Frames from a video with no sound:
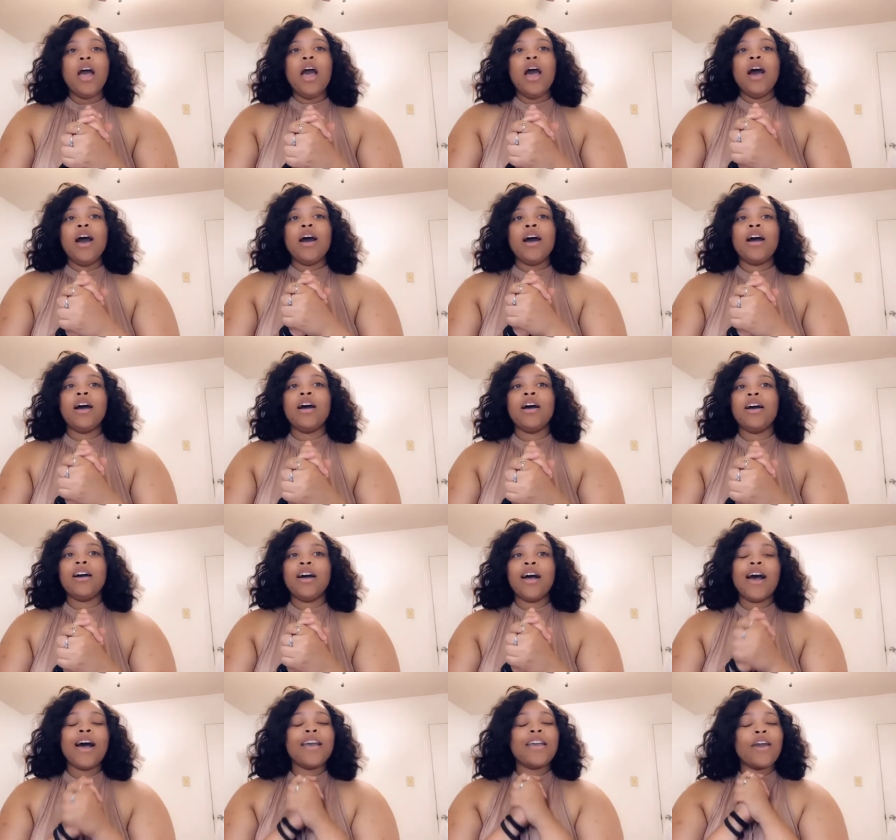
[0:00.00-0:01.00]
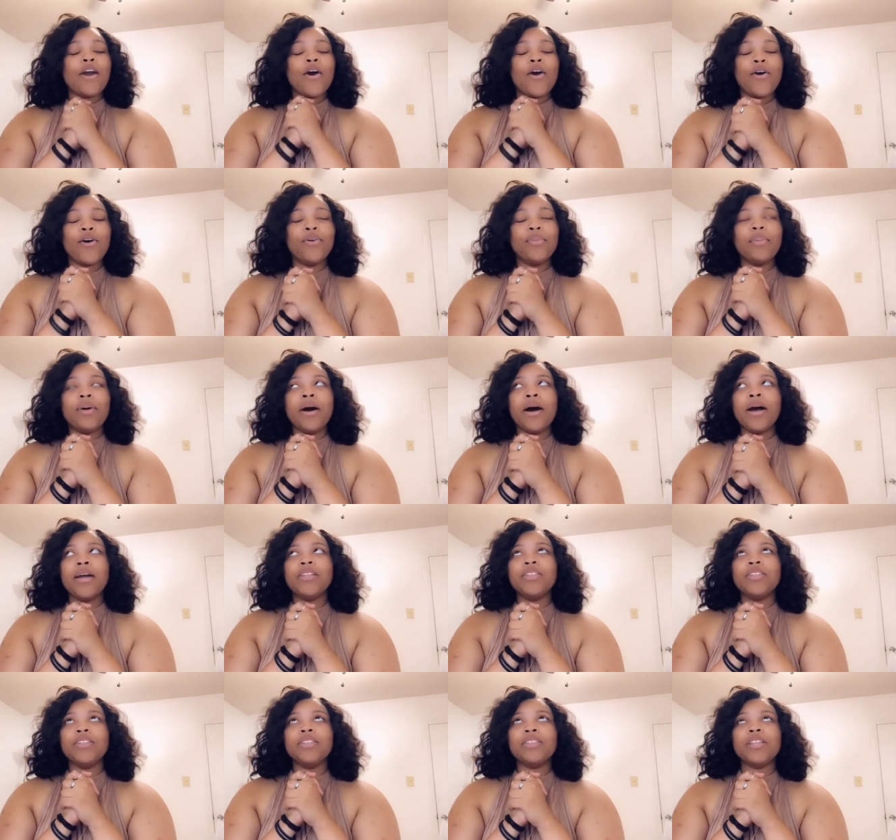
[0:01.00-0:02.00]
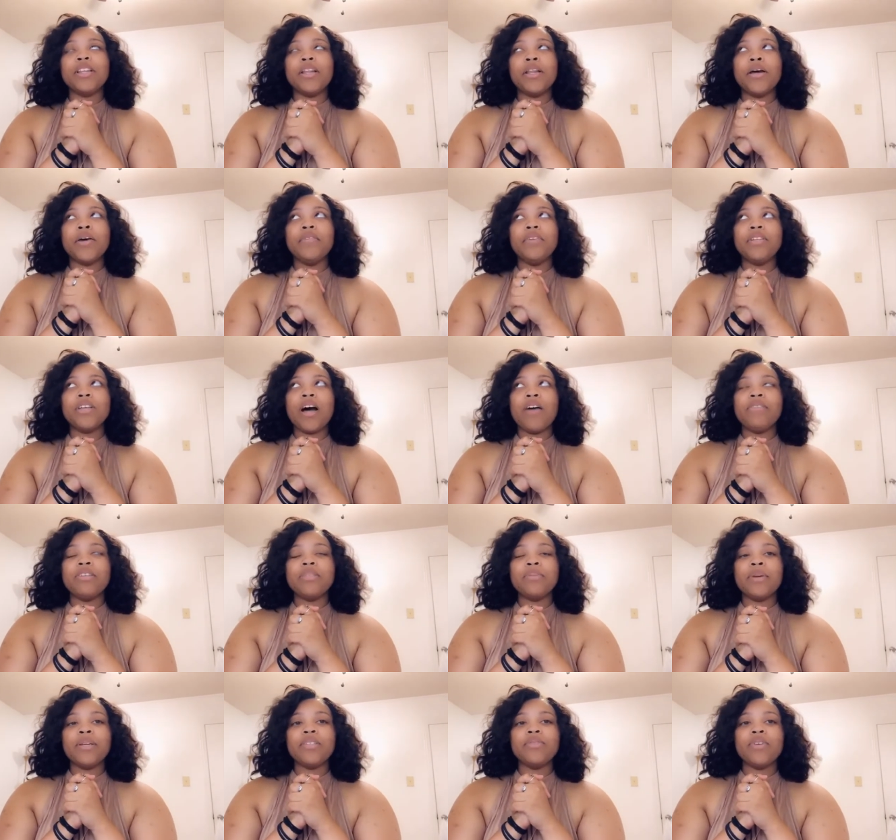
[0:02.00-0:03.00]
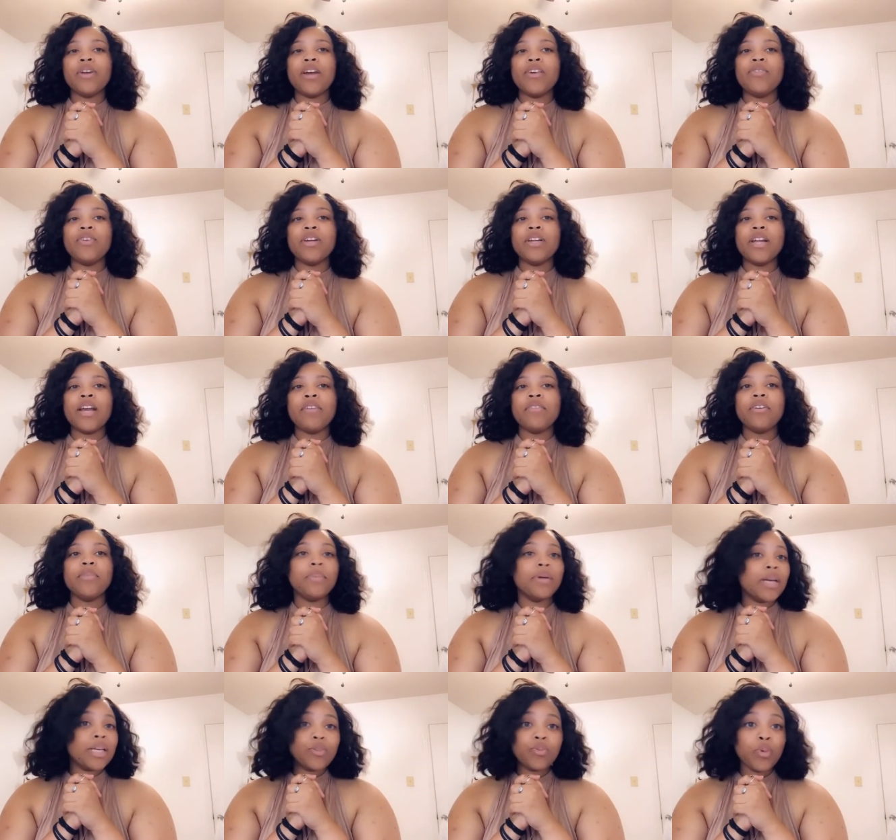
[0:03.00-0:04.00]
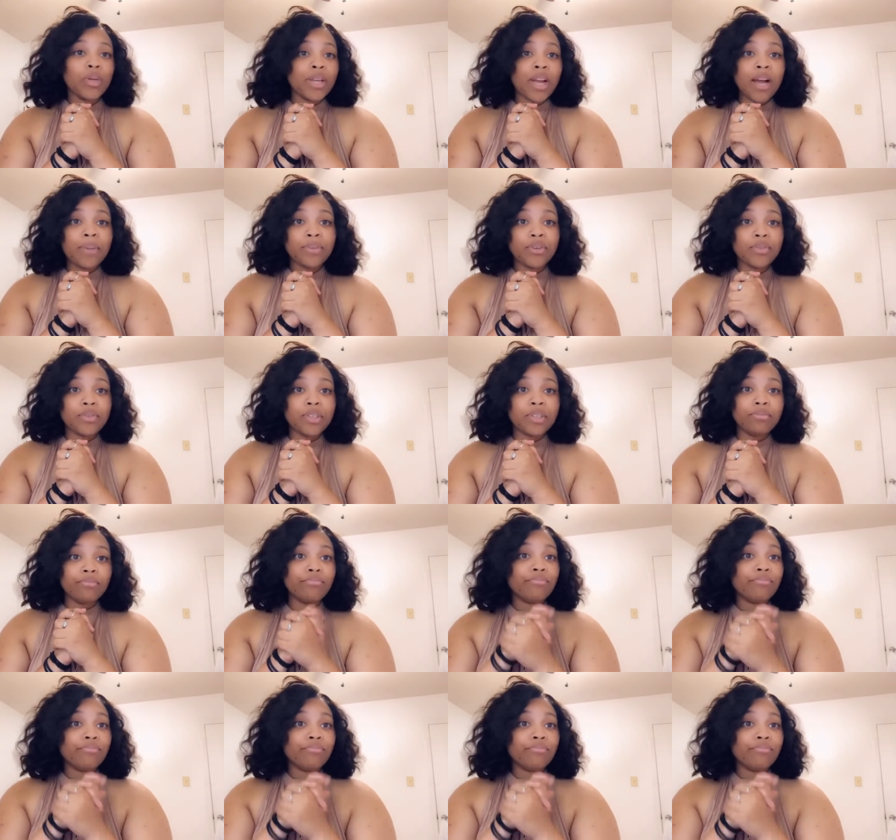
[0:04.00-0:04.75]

I hope I just love this office space forever and ever, because we're not moving.